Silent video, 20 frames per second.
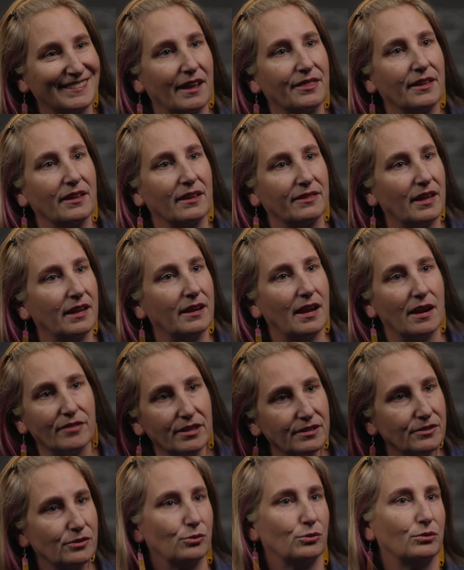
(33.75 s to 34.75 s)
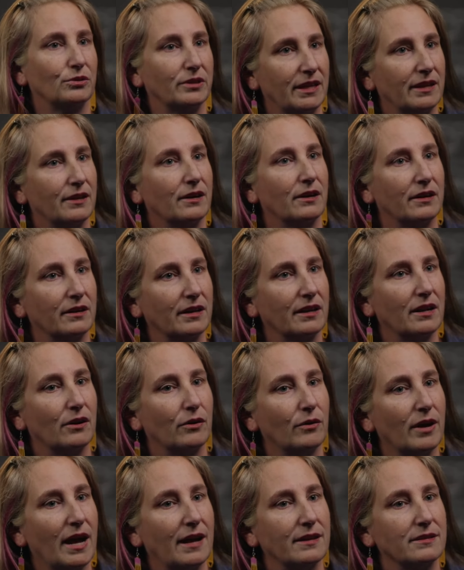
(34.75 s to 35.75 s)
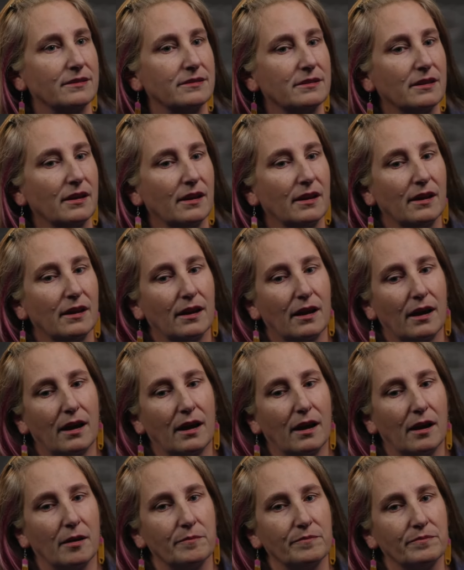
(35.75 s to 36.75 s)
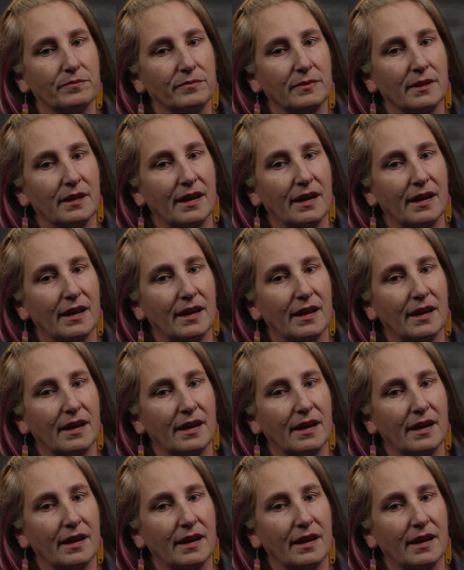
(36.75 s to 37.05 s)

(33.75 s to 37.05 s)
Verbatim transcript: I think that every school leader, you know, has um,